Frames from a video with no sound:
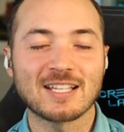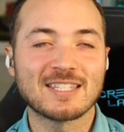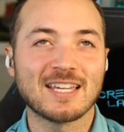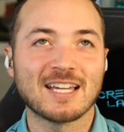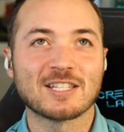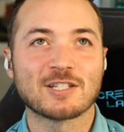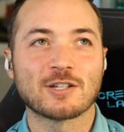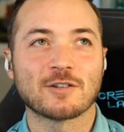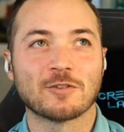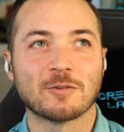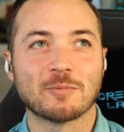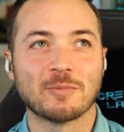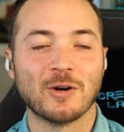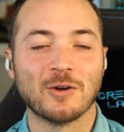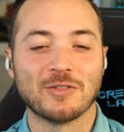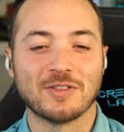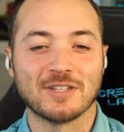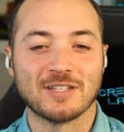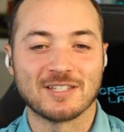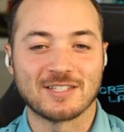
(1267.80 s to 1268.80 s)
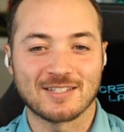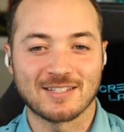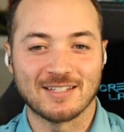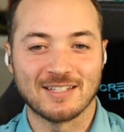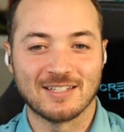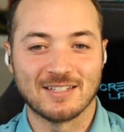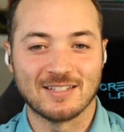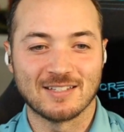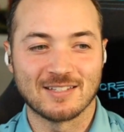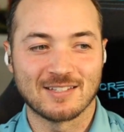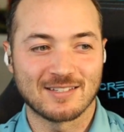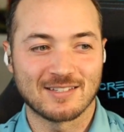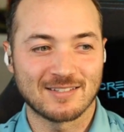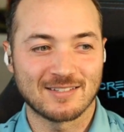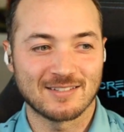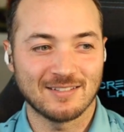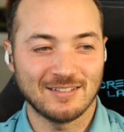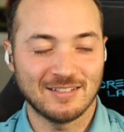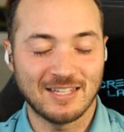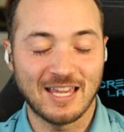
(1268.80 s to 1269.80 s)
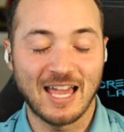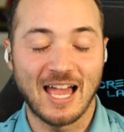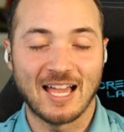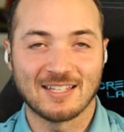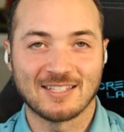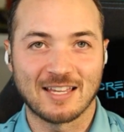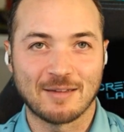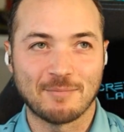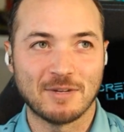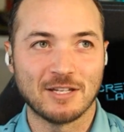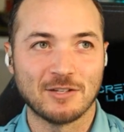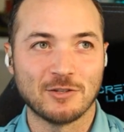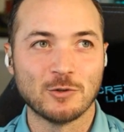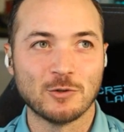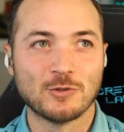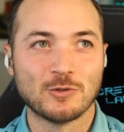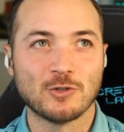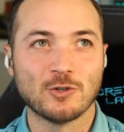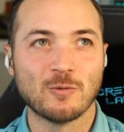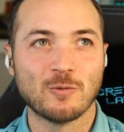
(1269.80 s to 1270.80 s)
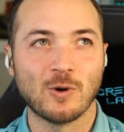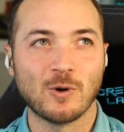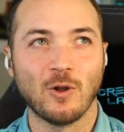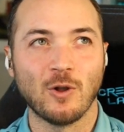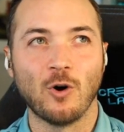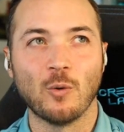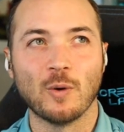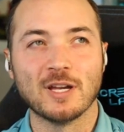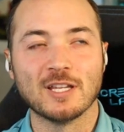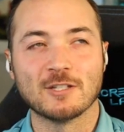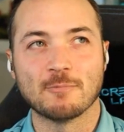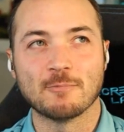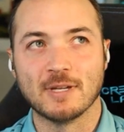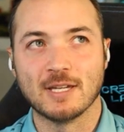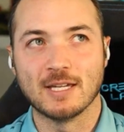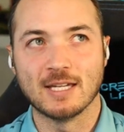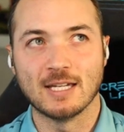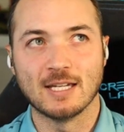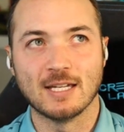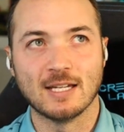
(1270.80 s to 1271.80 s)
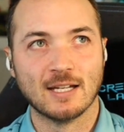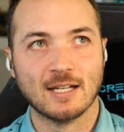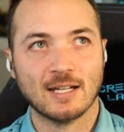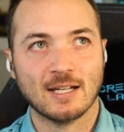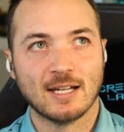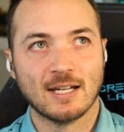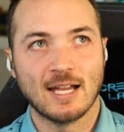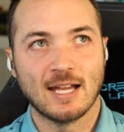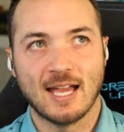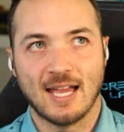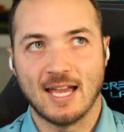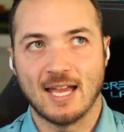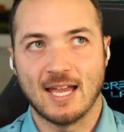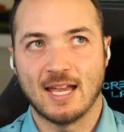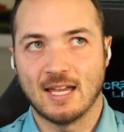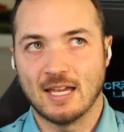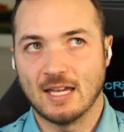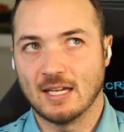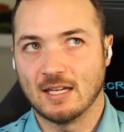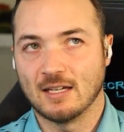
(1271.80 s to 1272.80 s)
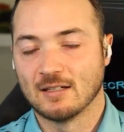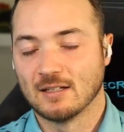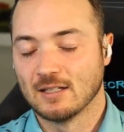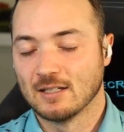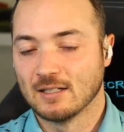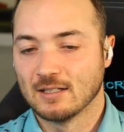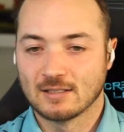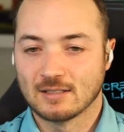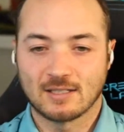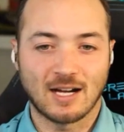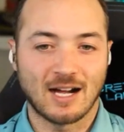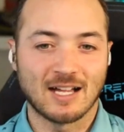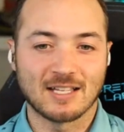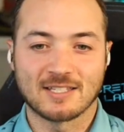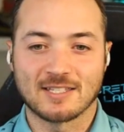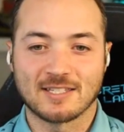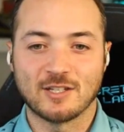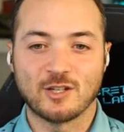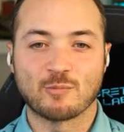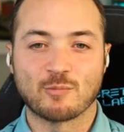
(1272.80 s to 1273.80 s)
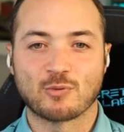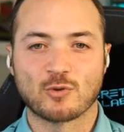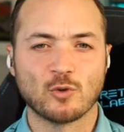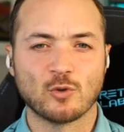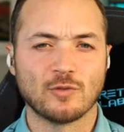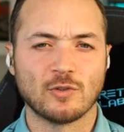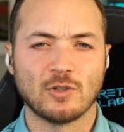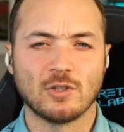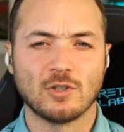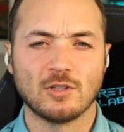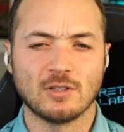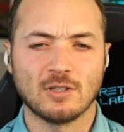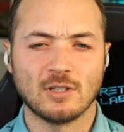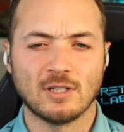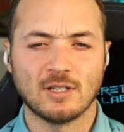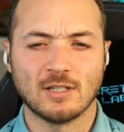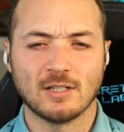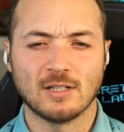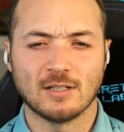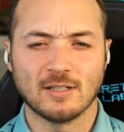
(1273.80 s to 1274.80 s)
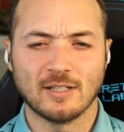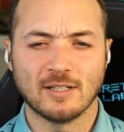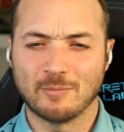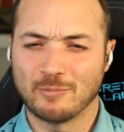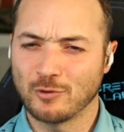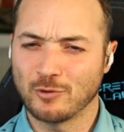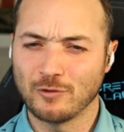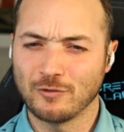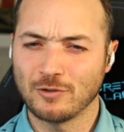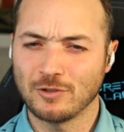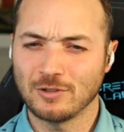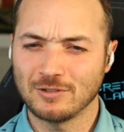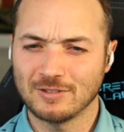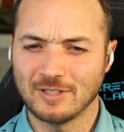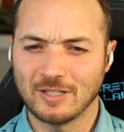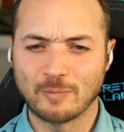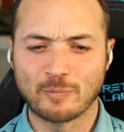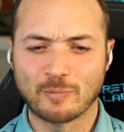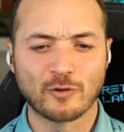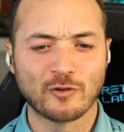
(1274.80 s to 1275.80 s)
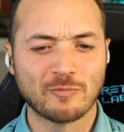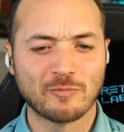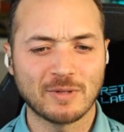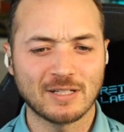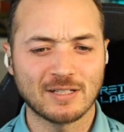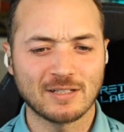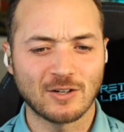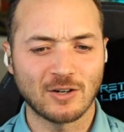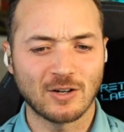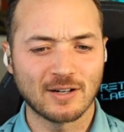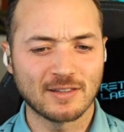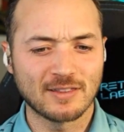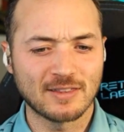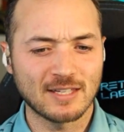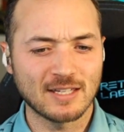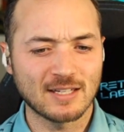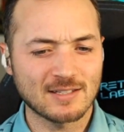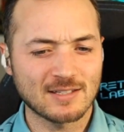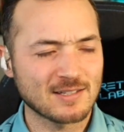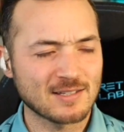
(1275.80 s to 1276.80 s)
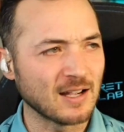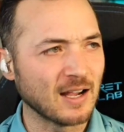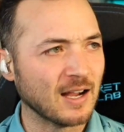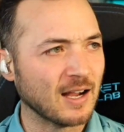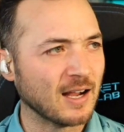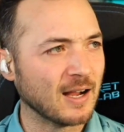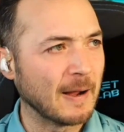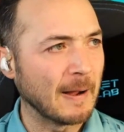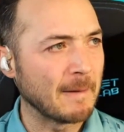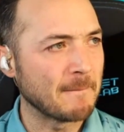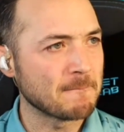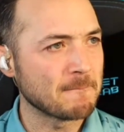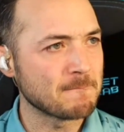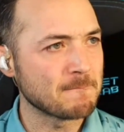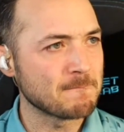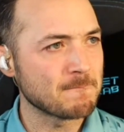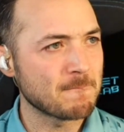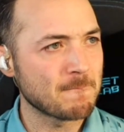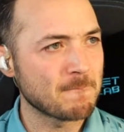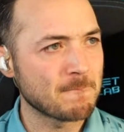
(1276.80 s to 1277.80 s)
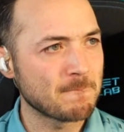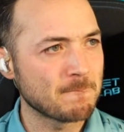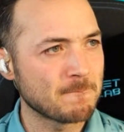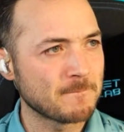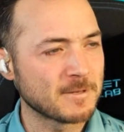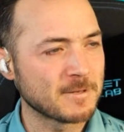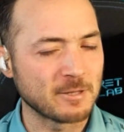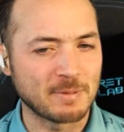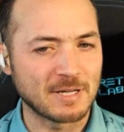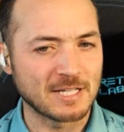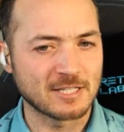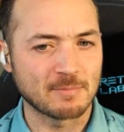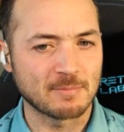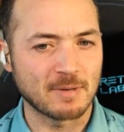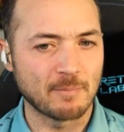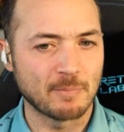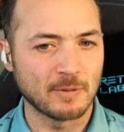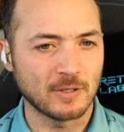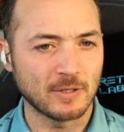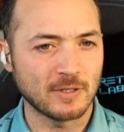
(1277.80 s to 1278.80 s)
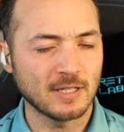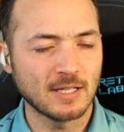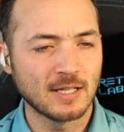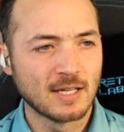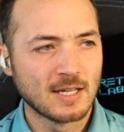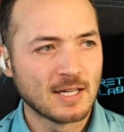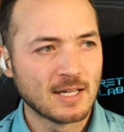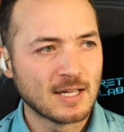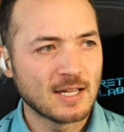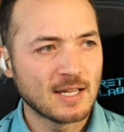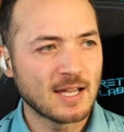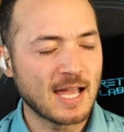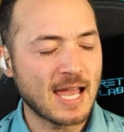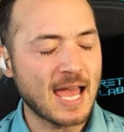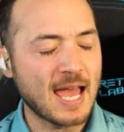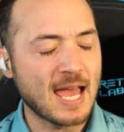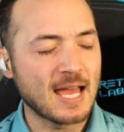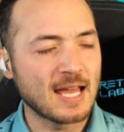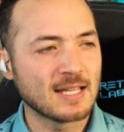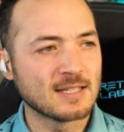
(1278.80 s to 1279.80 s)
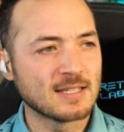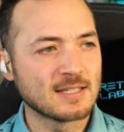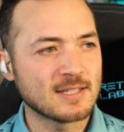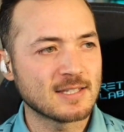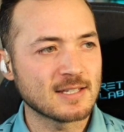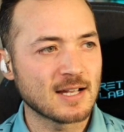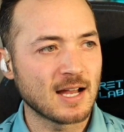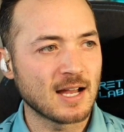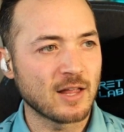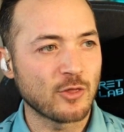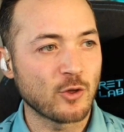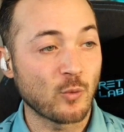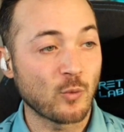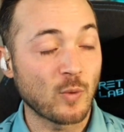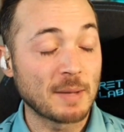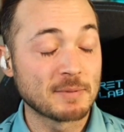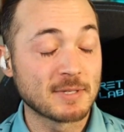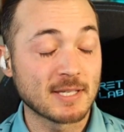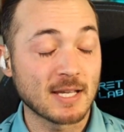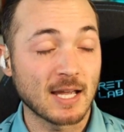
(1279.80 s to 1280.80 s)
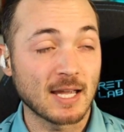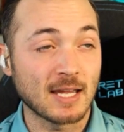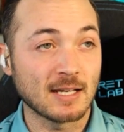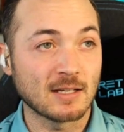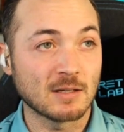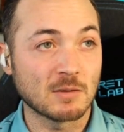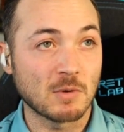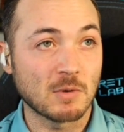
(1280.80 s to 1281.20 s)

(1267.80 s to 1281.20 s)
the answer for both is is yes. I mean, YouTube will always be a constant improval, uh, improval, improvement on things um, to the best of my ability, and uh, the website.